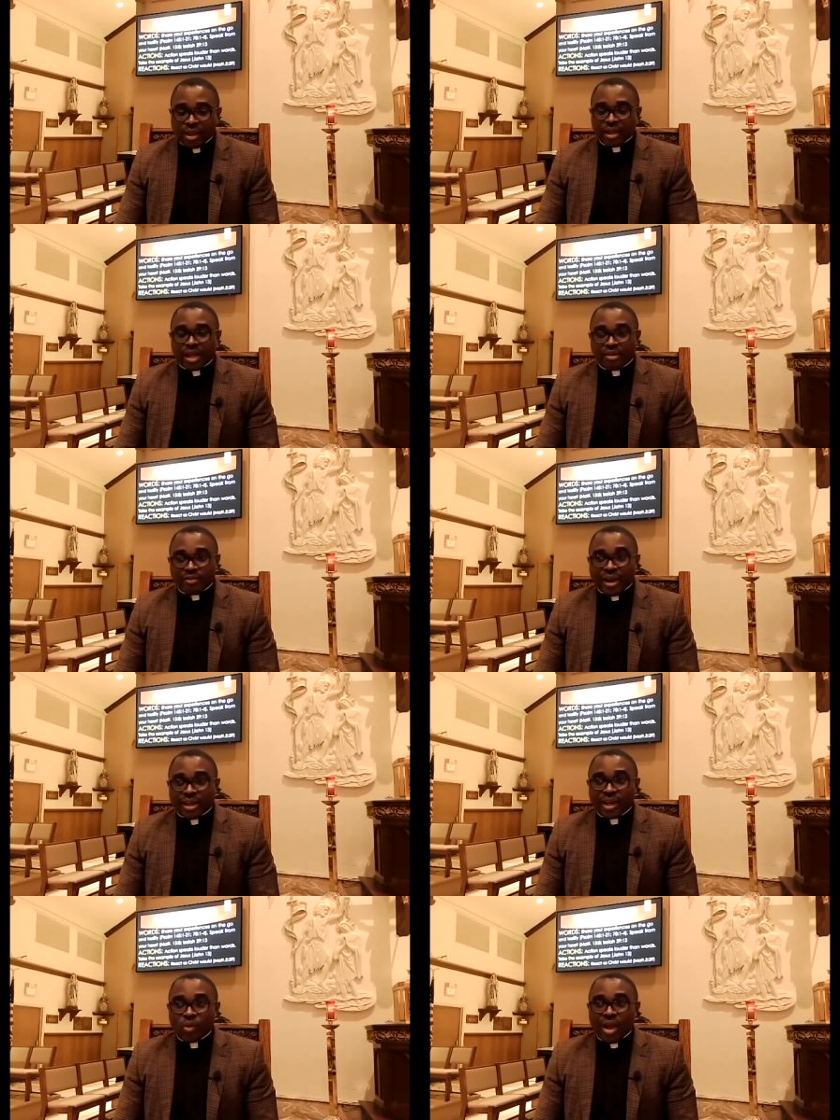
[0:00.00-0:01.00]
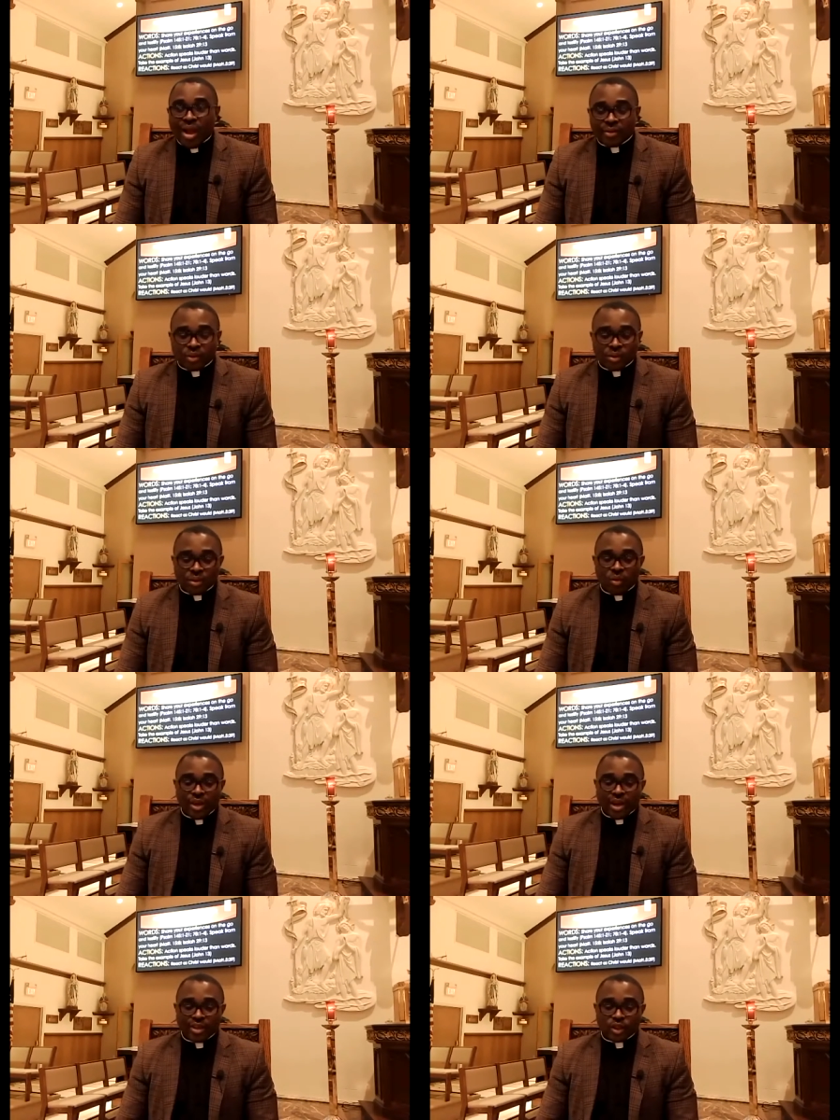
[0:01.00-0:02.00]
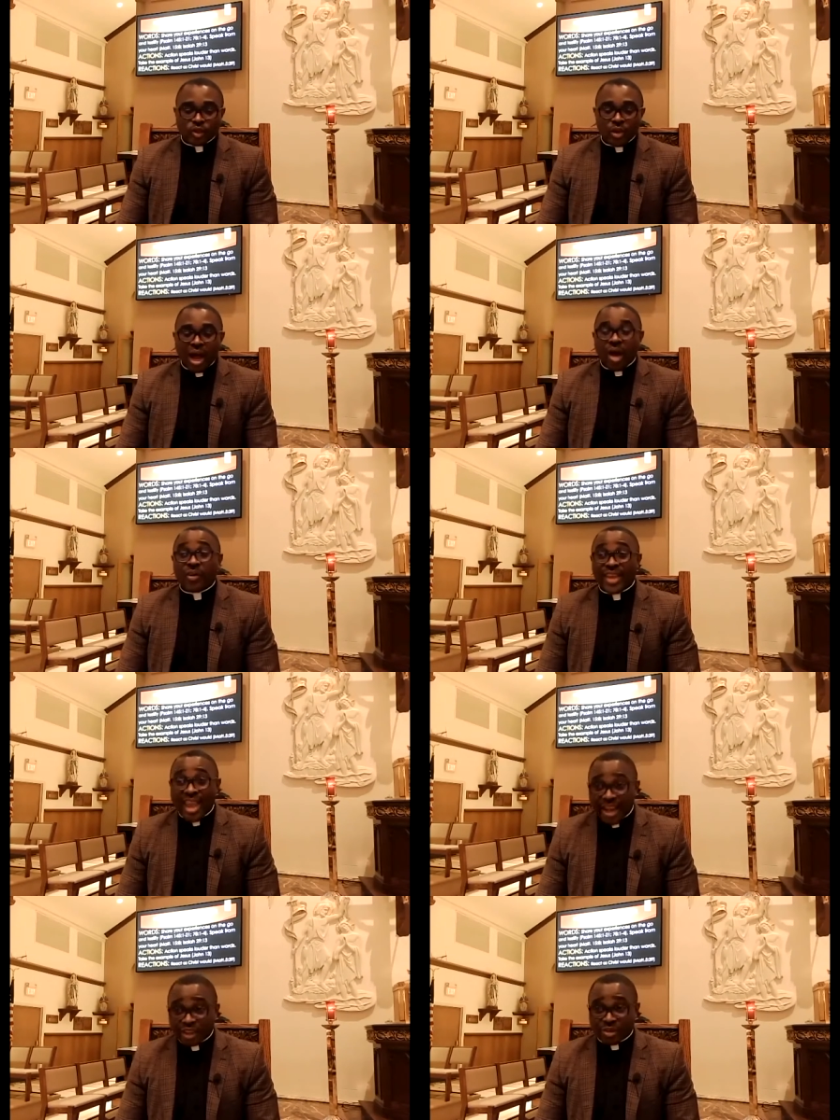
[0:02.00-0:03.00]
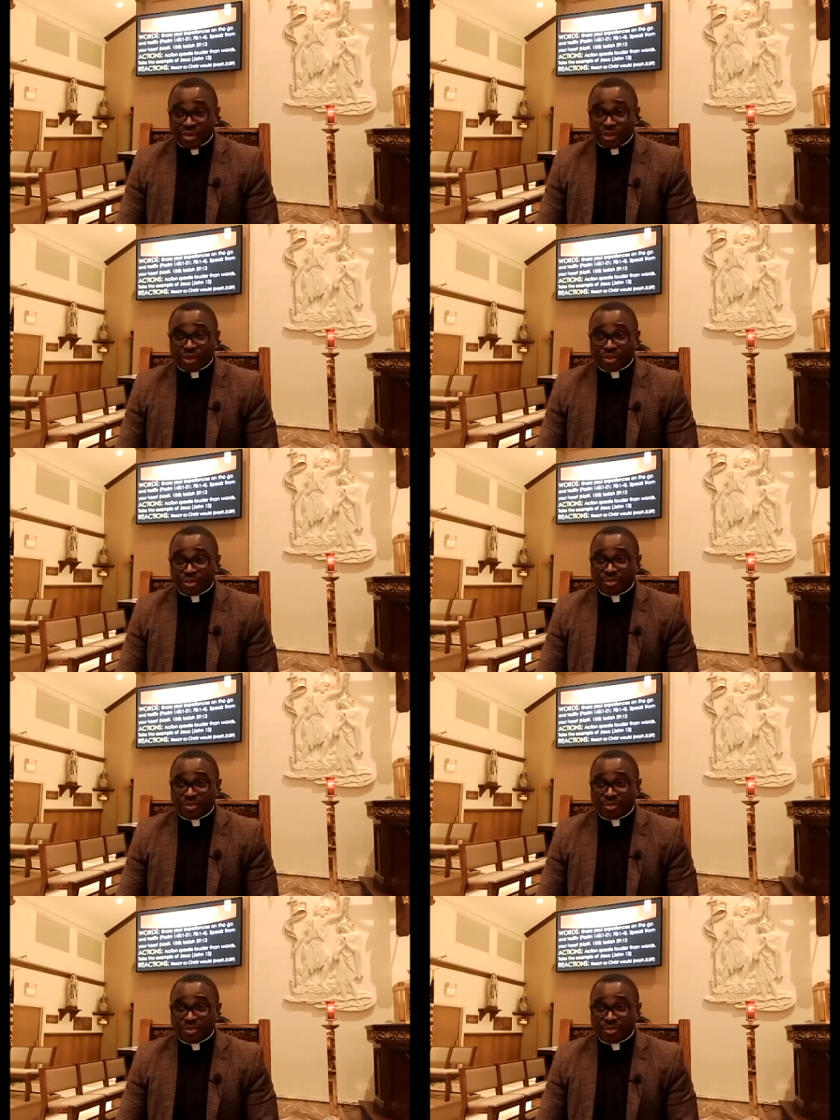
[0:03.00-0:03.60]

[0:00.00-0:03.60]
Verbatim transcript: Then finally, we have to witness through our reactions.